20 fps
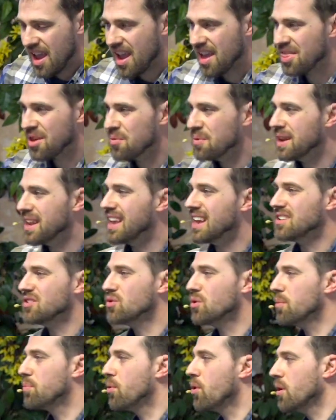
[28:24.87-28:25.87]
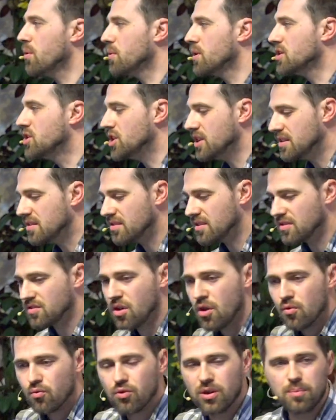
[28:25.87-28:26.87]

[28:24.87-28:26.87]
And then we get to a point where Jesus